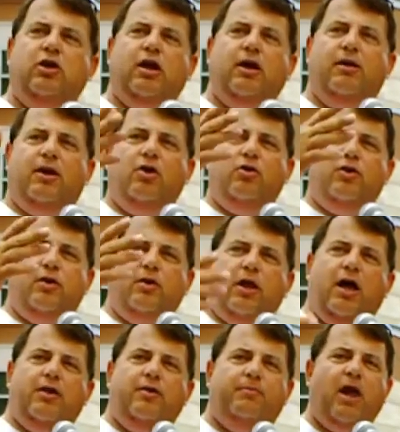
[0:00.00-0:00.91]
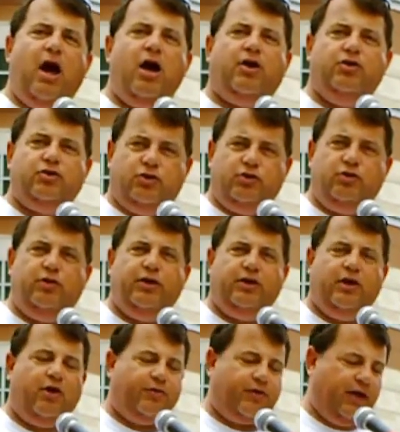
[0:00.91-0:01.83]
I know that a lot of the bloggers are doing
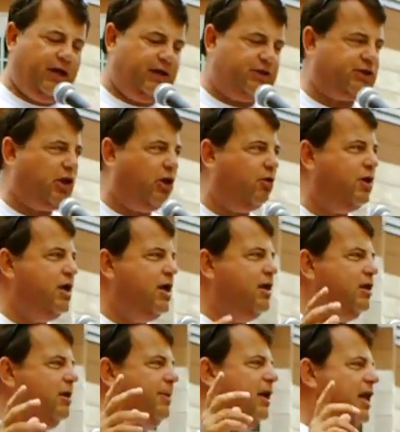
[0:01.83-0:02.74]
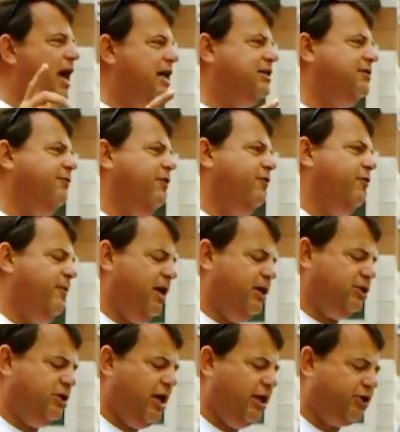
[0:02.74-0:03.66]
their thing, so there'll be lots of
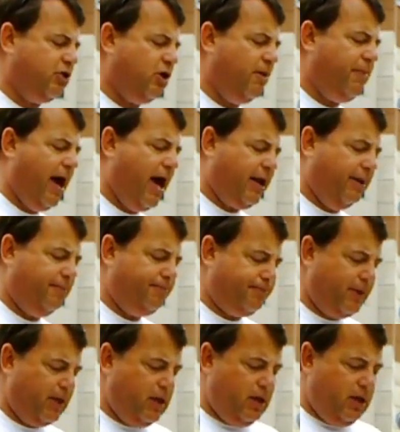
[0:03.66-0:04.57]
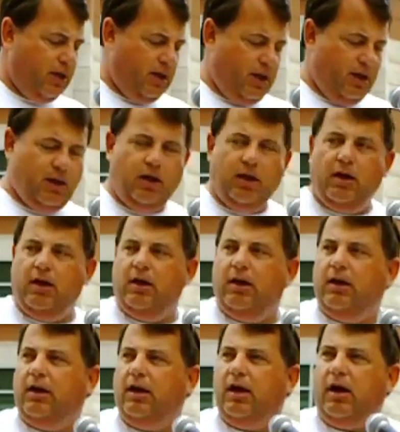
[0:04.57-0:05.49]
information up there about it.
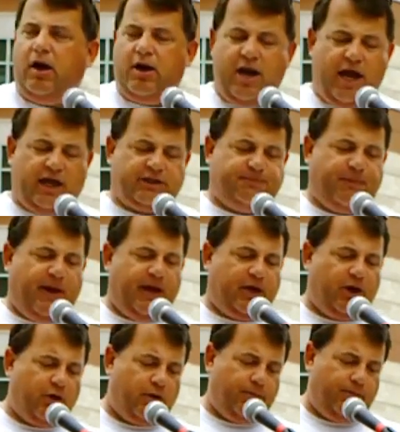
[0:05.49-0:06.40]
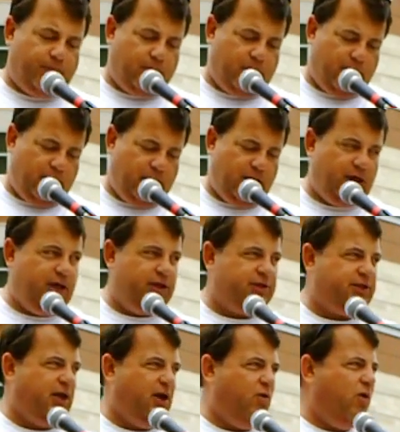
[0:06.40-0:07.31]
Our next speaker
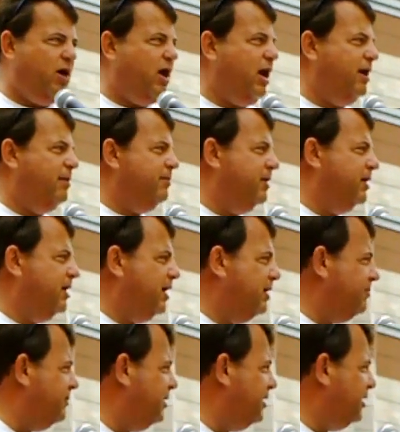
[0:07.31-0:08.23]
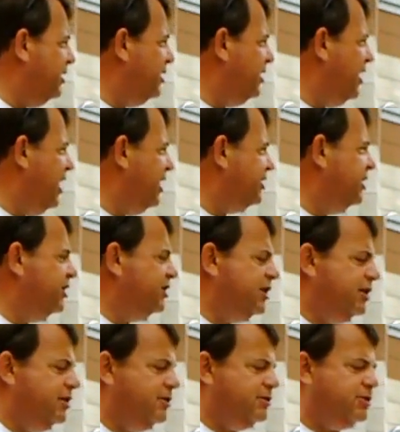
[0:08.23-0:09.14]
is one I'm a little hesitant
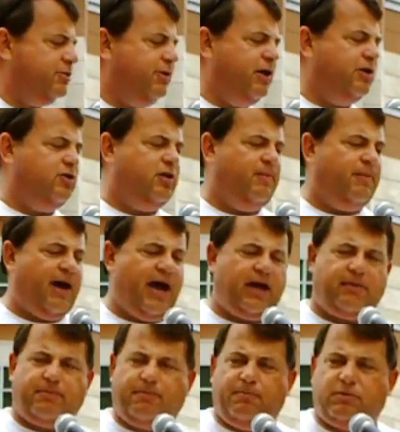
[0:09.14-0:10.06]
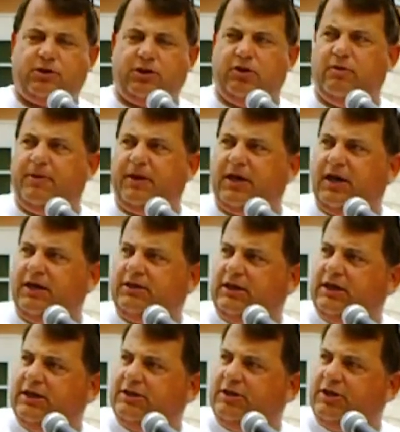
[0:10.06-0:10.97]
to surrender the mic to because
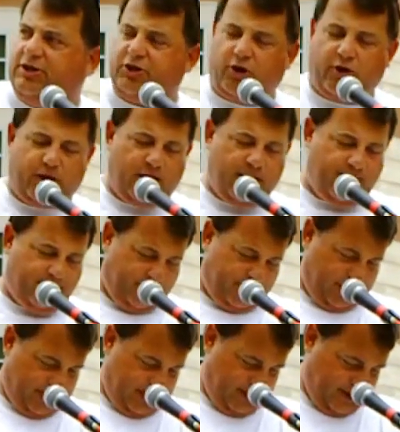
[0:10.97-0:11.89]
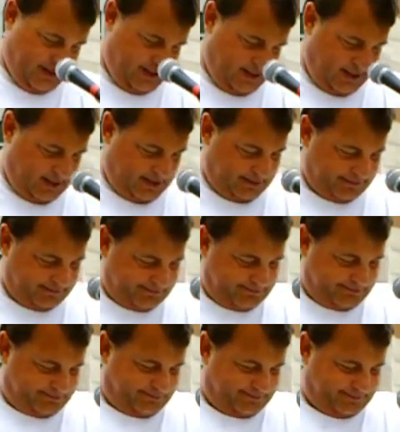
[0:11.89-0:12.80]
he is an attorney.
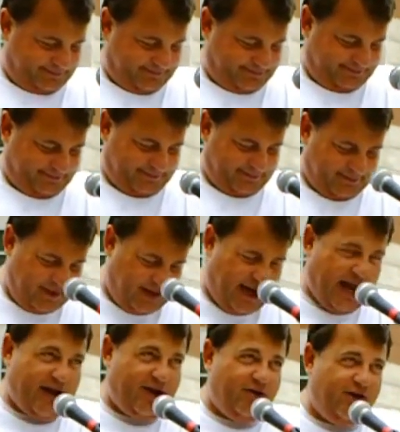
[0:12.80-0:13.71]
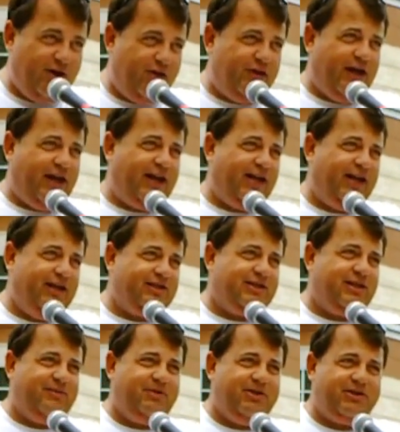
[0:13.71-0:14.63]
But I don't hold that against
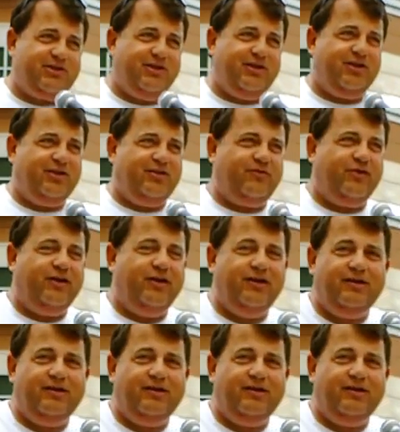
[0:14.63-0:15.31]
him. He's still a good friend.